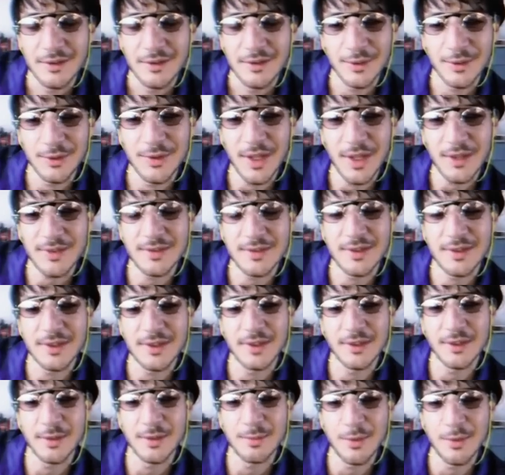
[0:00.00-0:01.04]
So that's
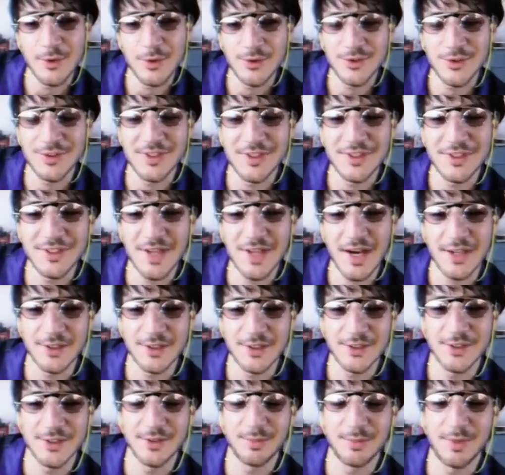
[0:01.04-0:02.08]
the, the most
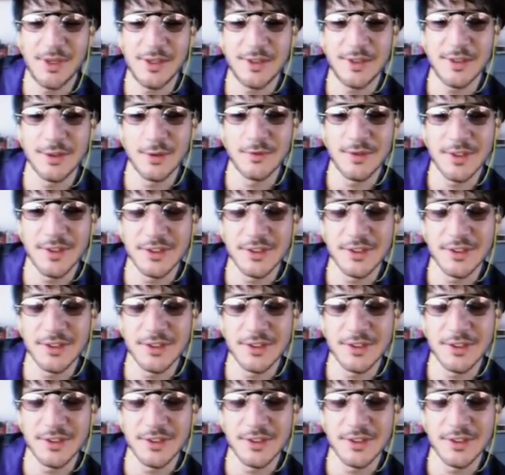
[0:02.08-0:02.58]
discussed piece